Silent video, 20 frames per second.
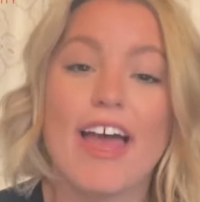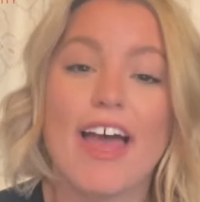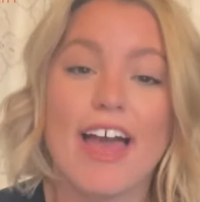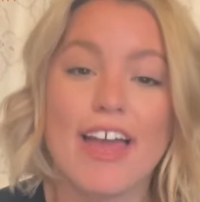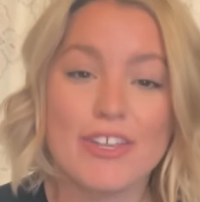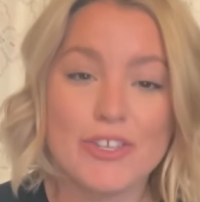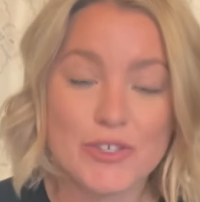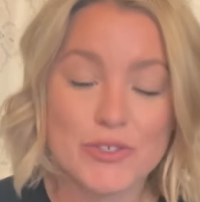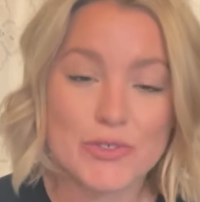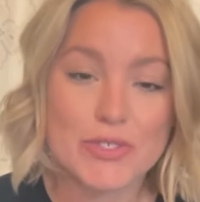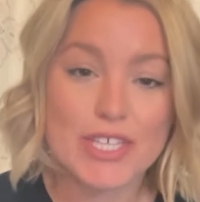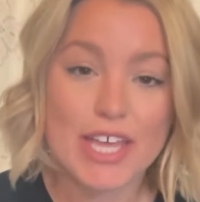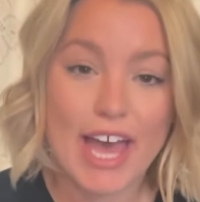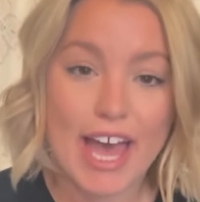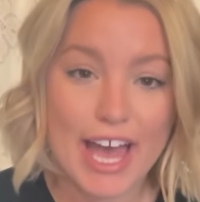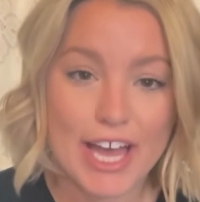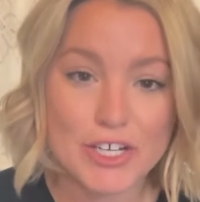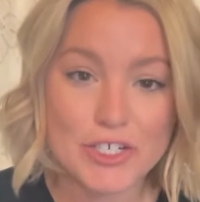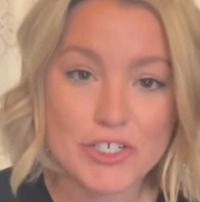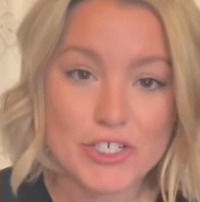and use the
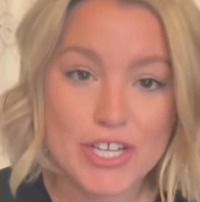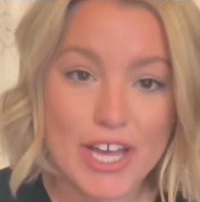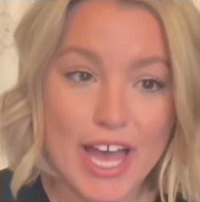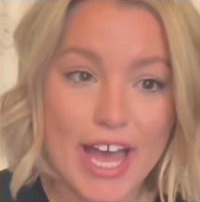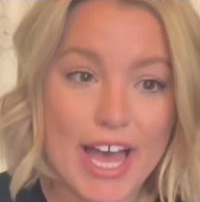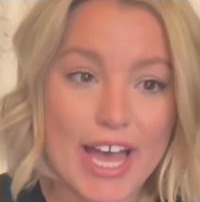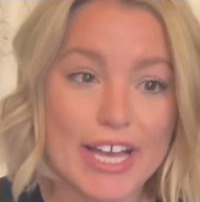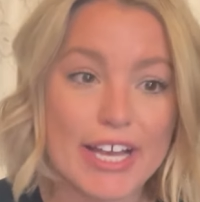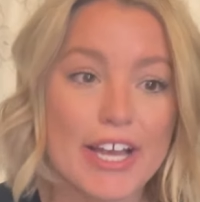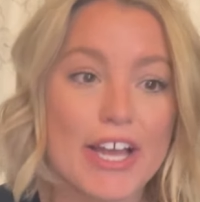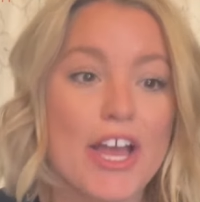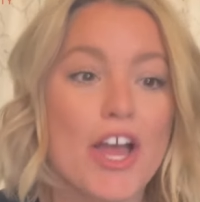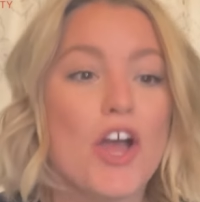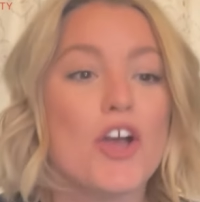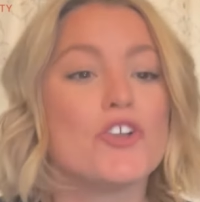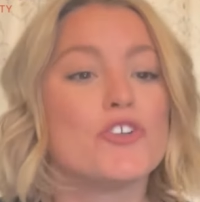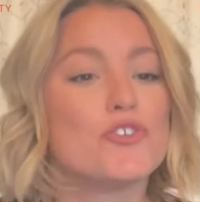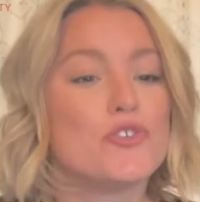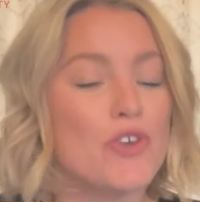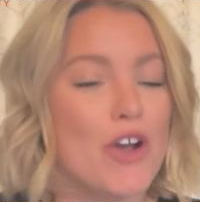hashtag
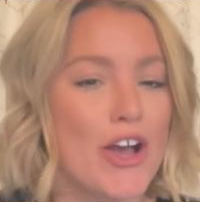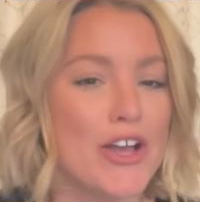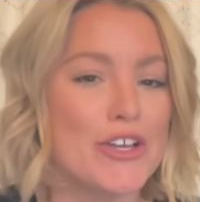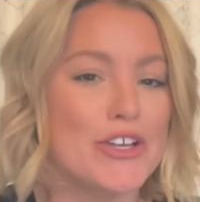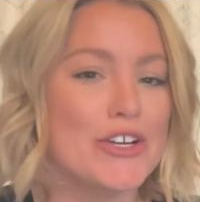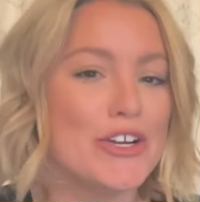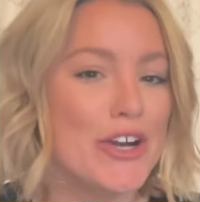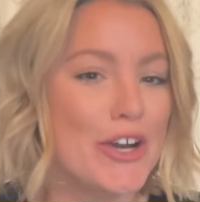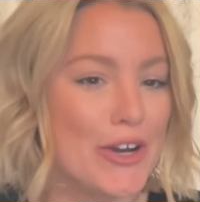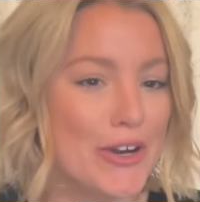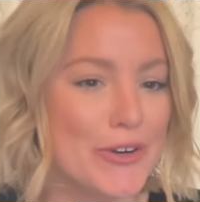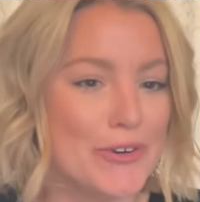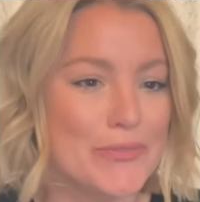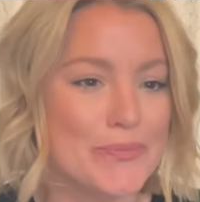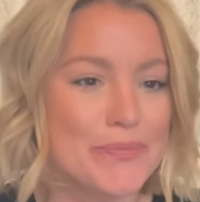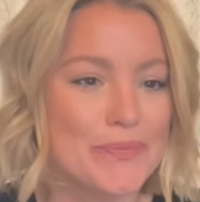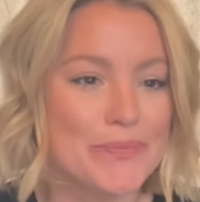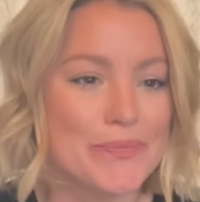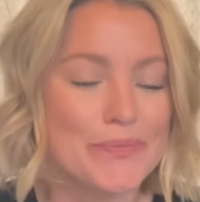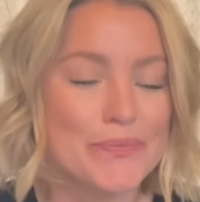draw your
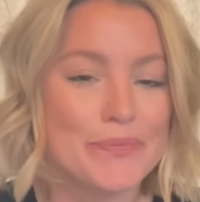home.